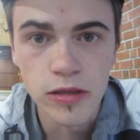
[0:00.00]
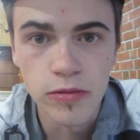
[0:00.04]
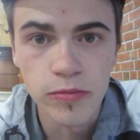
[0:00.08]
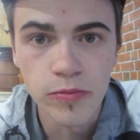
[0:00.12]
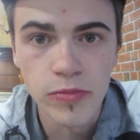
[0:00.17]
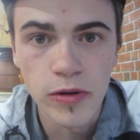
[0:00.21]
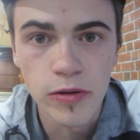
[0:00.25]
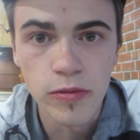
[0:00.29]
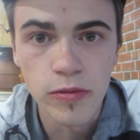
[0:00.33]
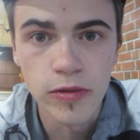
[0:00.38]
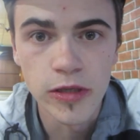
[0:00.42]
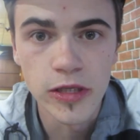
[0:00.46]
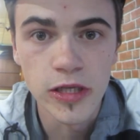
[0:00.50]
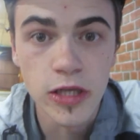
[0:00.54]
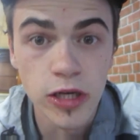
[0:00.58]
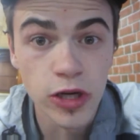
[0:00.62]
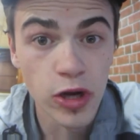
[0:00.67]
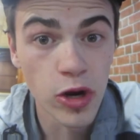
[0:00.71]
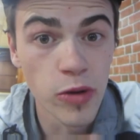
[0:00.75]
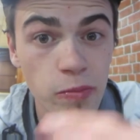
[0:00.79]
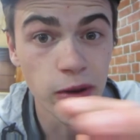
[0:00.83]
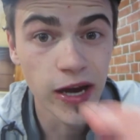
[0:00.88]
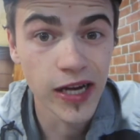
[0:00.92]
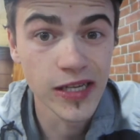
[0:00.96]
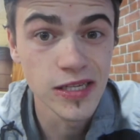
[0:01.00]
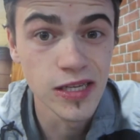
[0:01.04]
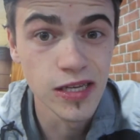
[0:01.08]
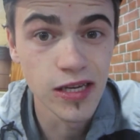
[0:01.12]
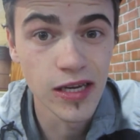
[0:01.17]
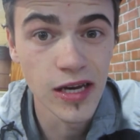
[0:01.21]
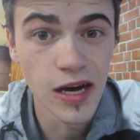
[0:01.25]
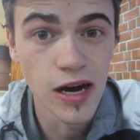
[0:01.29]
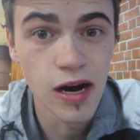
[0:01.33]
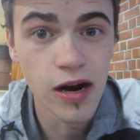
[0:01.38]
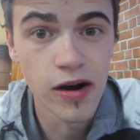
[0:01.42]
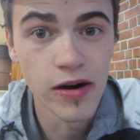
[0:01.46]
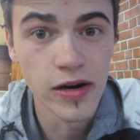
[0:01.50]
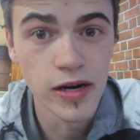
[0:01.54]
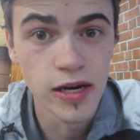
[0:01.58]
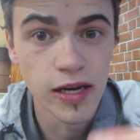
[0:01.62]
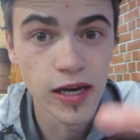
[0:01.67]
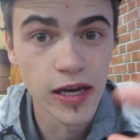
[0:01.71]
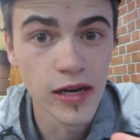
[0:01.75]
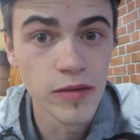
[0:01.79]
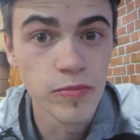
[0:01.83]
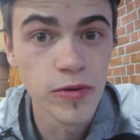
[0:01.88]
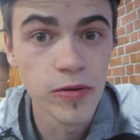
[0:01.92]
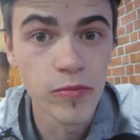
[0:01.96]
So I'm probably just gonna go back to the car and
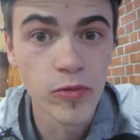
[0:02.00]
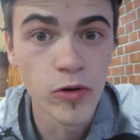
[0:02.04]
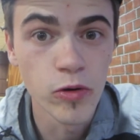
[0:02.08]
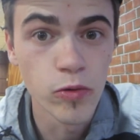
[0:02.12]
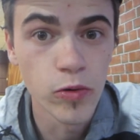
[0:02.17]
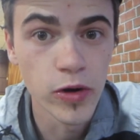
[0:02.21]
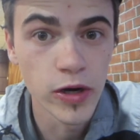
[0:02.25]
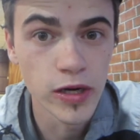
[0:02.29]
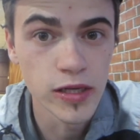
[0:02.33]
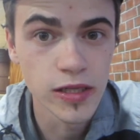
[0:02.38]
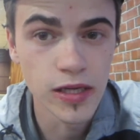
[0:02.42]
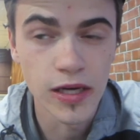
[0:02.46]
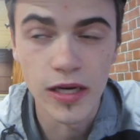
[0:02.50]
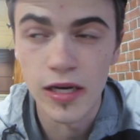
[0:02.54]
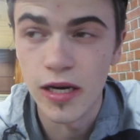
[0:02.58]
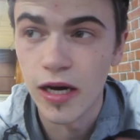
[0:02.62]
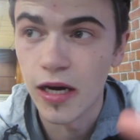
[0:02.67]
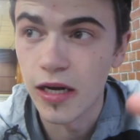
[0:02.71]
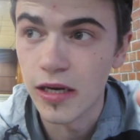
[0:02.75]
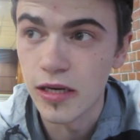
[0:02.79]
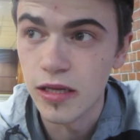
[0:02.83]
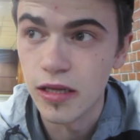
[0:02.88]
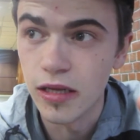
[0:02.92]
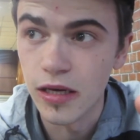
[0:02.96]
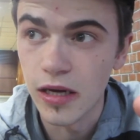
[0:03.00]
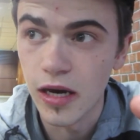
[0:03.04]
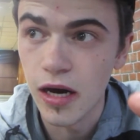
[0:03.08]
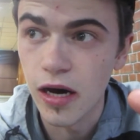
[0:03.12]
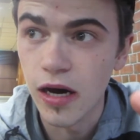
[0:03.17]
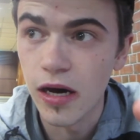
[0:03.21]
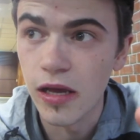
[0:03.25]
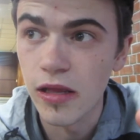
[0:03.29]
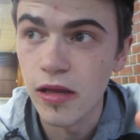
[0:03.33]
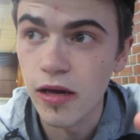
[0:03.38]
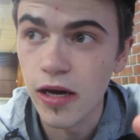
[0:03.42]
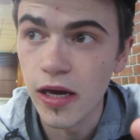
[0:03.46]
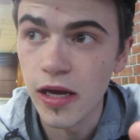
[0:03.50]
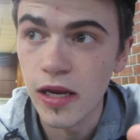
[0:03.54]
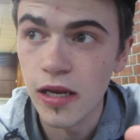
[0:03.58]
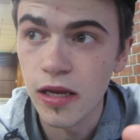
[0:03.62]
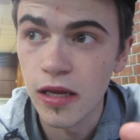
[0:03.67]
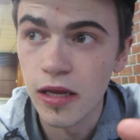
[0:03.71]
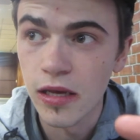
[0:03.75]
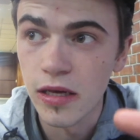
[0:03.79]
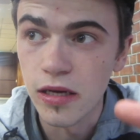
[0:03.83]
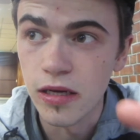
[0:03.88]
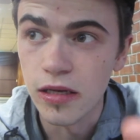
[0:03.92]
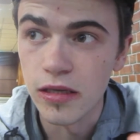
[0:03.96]
get a bit more work done under the car light
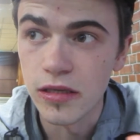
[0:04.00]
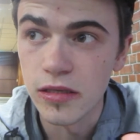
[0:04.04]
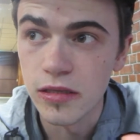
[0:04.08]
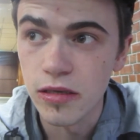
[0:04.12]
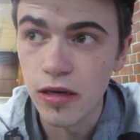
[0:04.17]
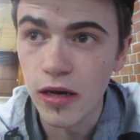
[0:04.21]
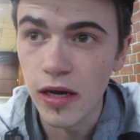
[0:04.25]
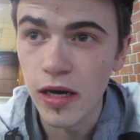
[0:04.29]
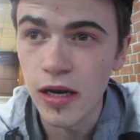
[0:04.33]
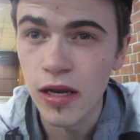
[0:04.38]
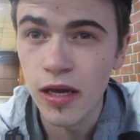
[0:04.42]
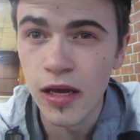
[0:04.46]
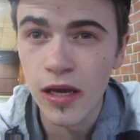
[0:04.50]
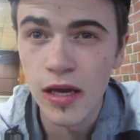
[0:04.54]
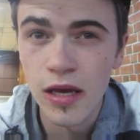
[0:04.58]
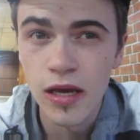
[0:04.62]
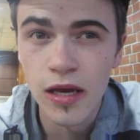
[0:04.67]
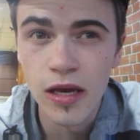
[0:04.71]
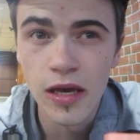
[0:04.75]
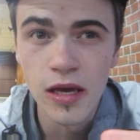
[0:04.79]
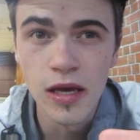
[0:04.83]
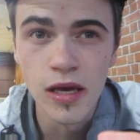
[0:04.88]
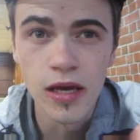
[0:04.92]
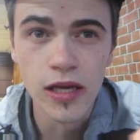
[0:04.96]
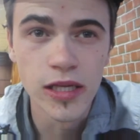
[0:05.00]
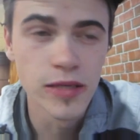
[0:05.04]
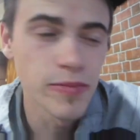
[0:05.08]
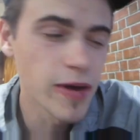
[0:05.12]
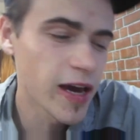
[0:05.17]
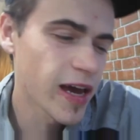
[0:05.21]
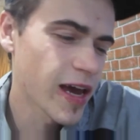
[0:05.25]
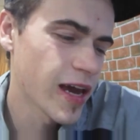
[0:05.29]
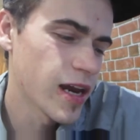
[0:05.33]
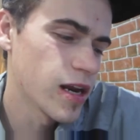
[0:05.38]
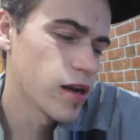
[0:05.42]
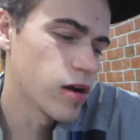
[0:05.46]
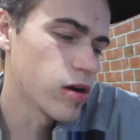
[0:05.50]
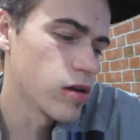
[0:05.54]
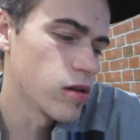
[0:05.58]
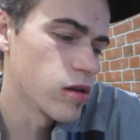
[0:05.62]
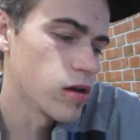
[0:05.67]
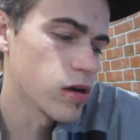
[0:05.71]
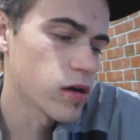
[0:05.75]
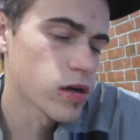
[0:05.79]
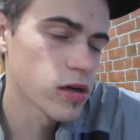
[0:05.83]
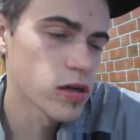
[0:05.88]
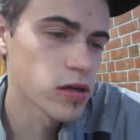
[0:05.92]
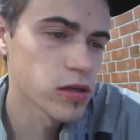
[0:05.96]
inside. It's about 8
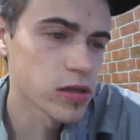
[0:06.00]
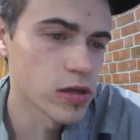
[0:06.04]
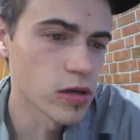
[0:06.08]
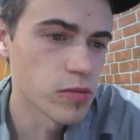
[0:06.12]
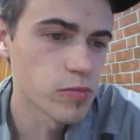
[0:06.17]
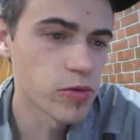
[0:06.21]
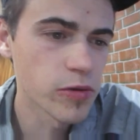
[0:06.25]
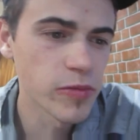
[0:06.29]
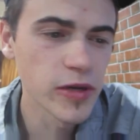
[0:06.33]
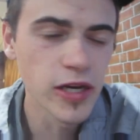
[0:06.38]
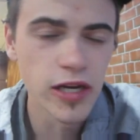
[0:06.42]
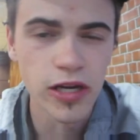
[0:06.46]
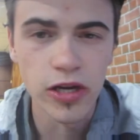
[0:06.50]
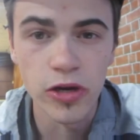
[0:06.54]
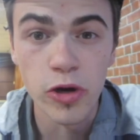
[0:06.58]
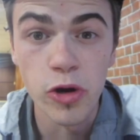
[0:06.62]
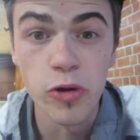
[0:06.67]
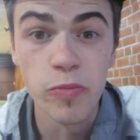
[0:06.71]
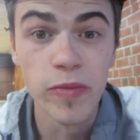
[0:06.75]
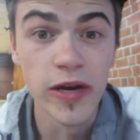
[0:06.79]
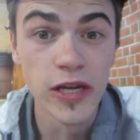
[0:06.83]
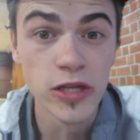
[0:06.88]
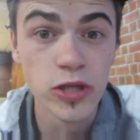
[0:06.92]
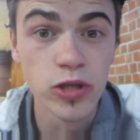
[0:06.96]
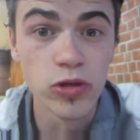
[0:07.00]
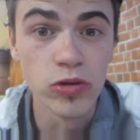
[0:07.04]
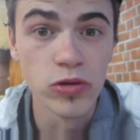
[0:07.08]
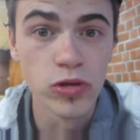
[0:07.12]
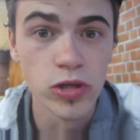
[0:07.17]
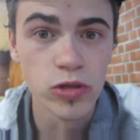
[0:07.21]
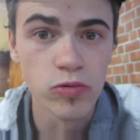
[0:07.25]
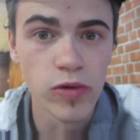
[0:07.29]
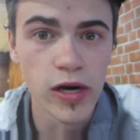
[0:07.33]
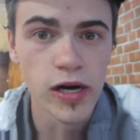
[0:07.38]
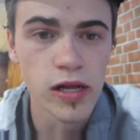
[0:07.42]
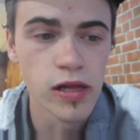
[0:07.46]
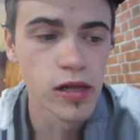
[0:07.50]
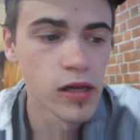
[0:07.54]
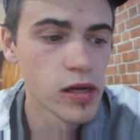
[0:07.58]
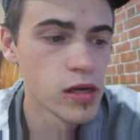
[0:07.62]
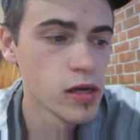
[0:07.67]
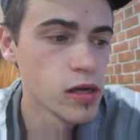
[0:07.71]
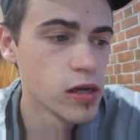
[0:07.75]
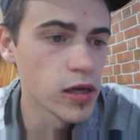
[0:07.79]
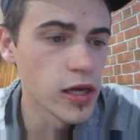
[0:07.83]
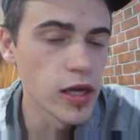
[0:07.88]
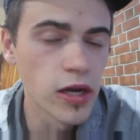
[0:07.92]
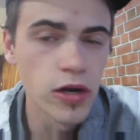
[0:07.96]
o'clock, so I'm probably gonna go to bed soon as well.
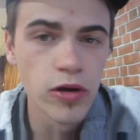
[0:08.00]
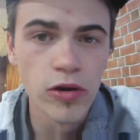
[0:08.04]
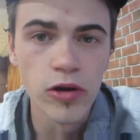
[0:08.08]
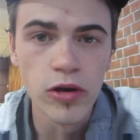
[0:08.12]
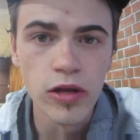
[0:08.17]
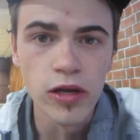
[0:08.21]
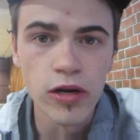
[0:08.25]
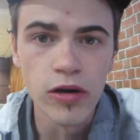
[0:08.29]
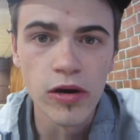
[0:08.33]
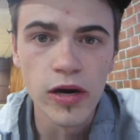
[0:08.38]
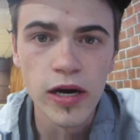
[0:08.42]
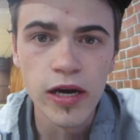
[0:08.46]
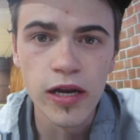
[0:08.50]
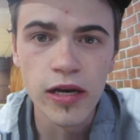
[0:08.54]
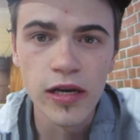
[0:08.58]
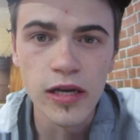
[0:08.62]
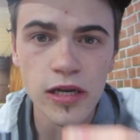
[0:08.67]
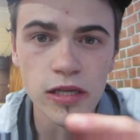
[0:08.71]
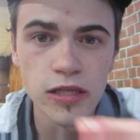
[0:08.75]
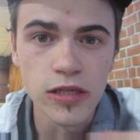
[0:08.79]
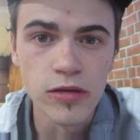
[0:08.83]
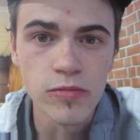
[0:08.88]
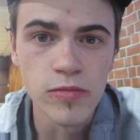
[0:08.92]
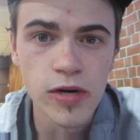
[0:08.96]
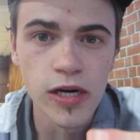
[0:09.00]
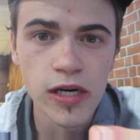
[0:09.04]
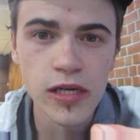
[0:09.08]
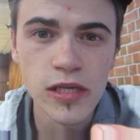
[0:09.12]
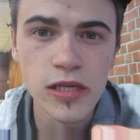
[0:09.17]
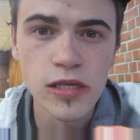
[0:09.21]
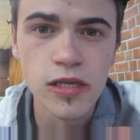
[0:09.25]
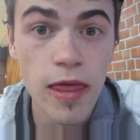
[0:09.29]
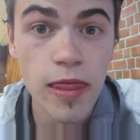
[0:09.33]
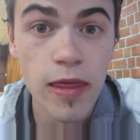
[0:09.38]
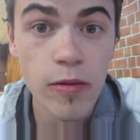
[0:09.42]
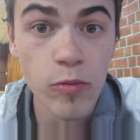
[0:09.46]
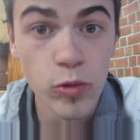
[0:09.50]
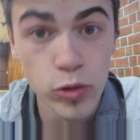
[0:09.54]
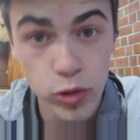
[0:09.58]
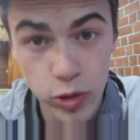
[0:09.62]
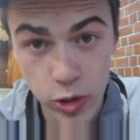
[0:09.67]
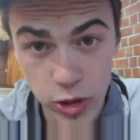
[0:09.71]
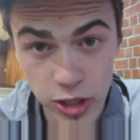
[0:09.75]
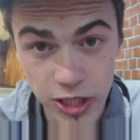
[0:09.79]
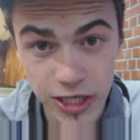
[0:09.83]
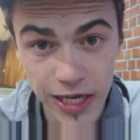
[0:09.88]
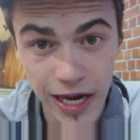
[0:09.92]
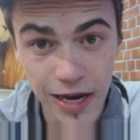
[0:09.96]
Get an early night, get some rest, and then we'll do
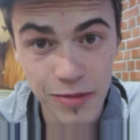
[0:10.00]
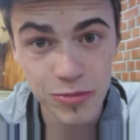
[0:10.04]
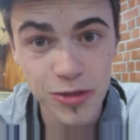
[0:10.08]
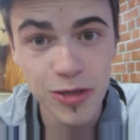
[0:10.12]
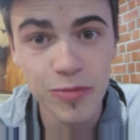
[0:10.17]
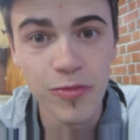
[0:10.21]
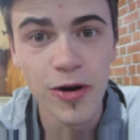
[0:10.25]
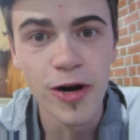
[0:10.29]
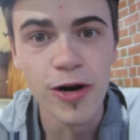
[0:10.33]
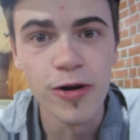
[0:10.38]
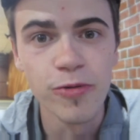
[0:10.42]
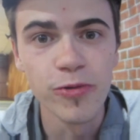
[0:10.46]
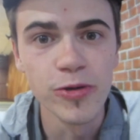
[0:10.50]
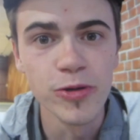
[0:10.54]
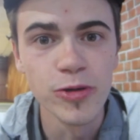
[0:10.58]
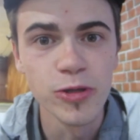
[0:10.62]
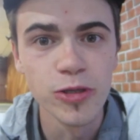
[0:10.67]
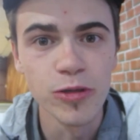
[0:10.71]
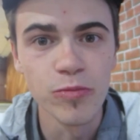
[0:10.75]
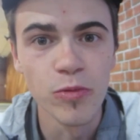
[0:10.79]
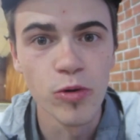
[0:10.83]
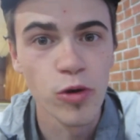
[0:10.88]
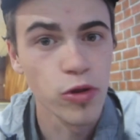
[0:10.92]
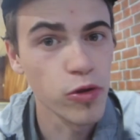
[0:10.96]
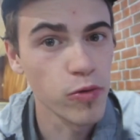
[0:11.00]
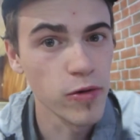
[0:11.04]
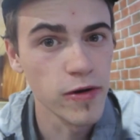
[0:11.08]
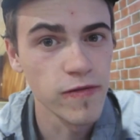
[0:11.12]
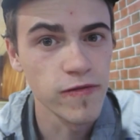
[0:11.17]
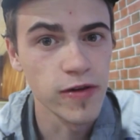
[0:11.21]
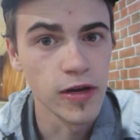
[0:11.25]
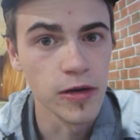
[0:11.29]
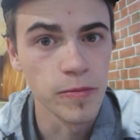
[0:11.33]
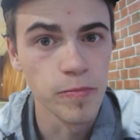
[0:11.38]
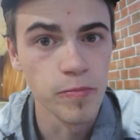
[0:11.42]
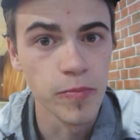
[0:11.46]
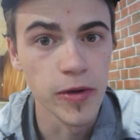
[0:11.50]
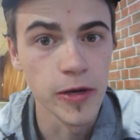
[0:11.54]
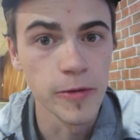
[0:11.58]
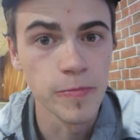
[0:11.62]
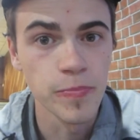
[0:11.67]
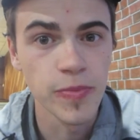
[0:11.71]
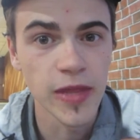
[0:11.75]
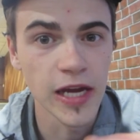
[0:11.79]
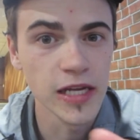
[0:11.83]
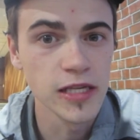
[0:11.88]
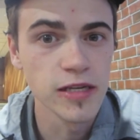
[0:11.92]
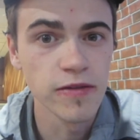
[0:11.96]
the same tomorrow. We'll do some more thrifting. But
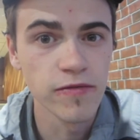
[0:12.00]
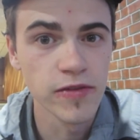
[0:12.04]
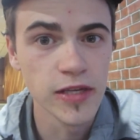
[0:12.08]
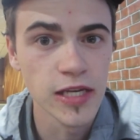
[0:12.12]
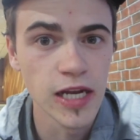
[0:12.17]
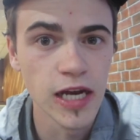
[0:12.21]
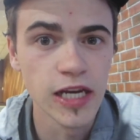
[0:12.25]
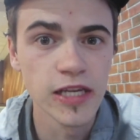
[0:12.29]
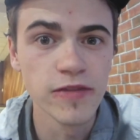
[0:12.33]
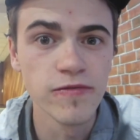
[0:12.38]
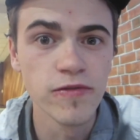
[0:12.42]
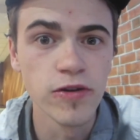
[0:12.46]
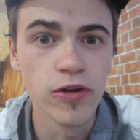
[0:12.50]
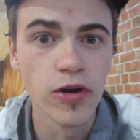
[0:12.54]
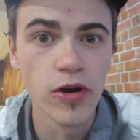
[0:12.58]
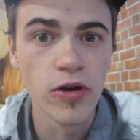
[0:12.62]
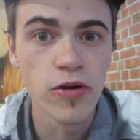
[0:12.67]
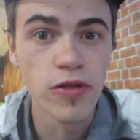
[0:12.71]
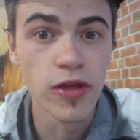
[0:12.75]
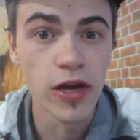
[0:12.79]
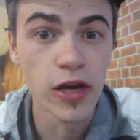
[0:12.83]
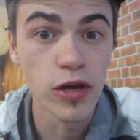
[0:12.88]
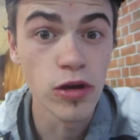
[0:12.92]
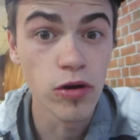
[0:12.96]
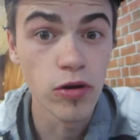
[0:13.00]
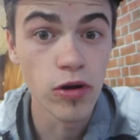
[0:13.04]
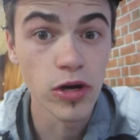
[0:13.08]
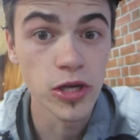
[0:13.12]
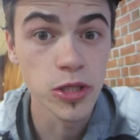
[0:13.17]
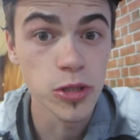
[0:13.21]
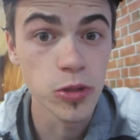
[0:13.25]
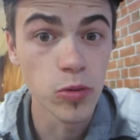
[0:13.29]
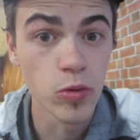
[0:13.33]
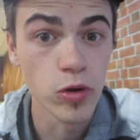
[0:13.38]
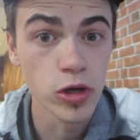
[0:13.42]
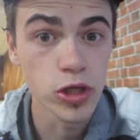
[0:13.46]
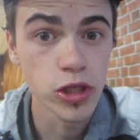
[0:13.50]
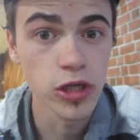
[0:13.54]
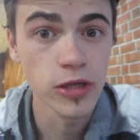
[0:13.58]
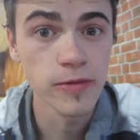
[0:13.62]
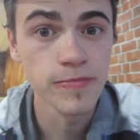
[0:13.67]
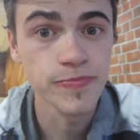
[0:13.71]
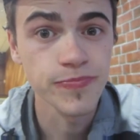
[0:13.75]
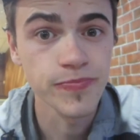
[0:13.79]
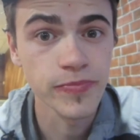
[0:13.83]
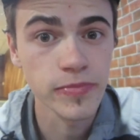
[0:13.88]
that's it for today's video. Thank you guys for watching.